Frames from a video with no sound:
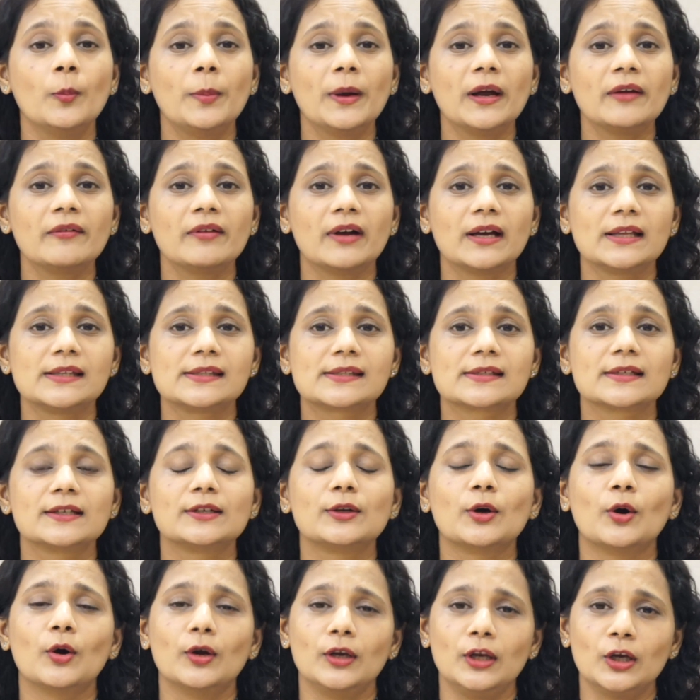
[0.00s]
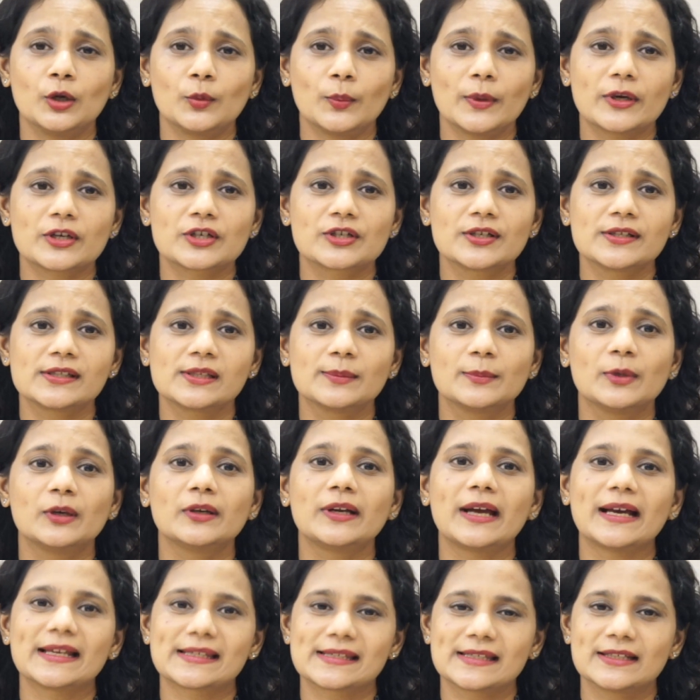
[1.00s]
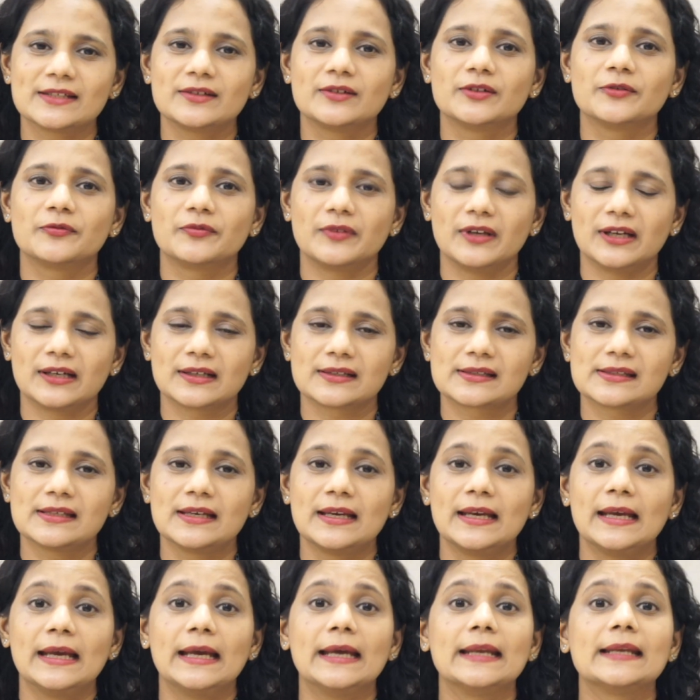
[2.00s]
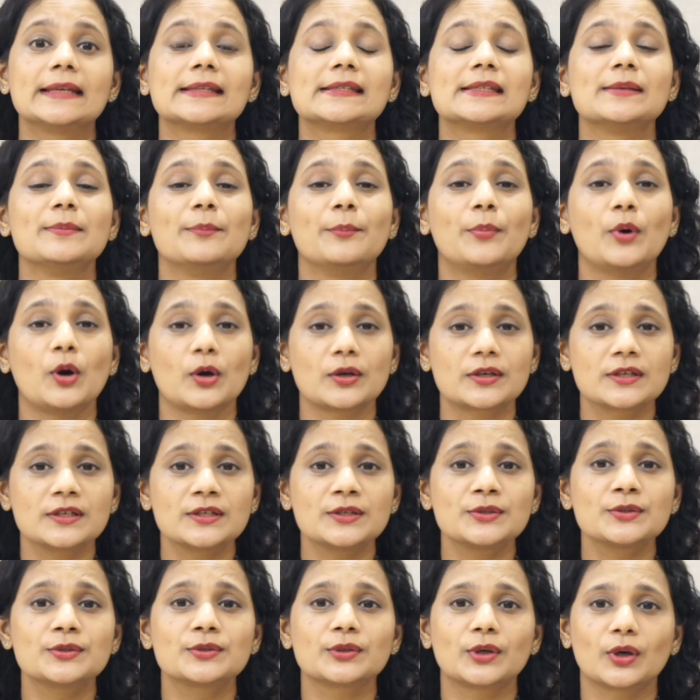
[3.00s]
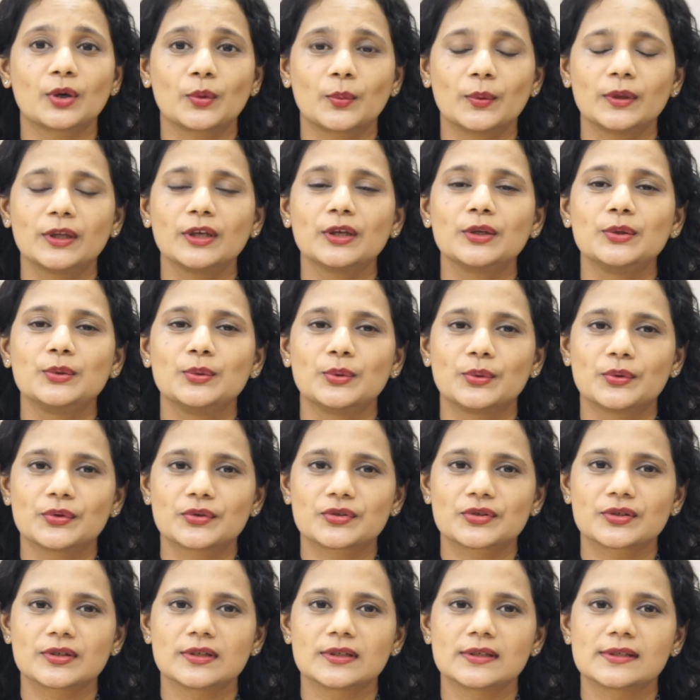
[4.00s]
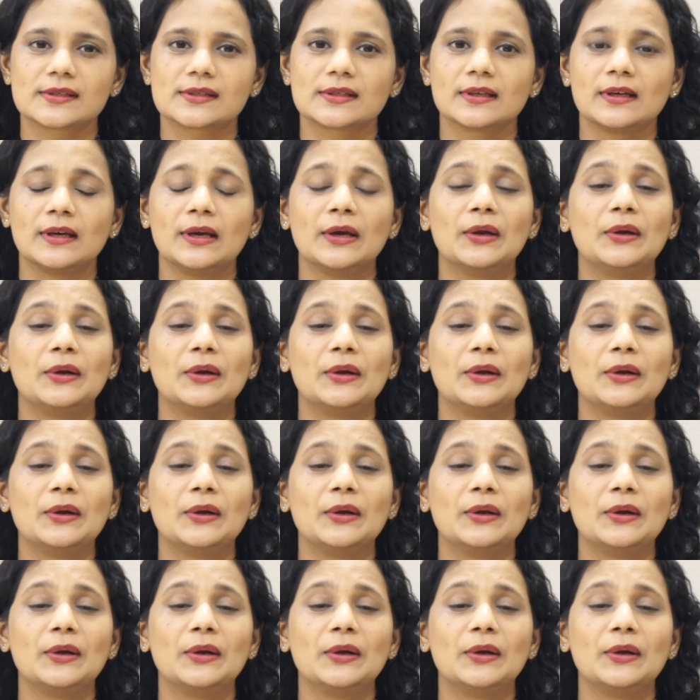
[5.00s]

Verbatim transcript: Hope I've answered all your questions about acid reflux. It is important to talk with your nutritionist.